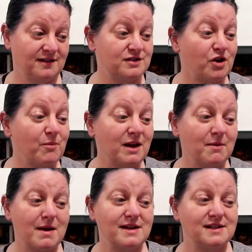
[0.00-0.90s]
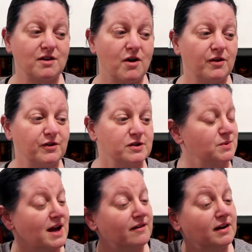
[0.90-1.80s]
so many amazing authors.
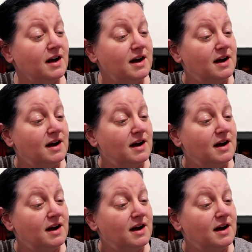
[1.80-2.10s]
We have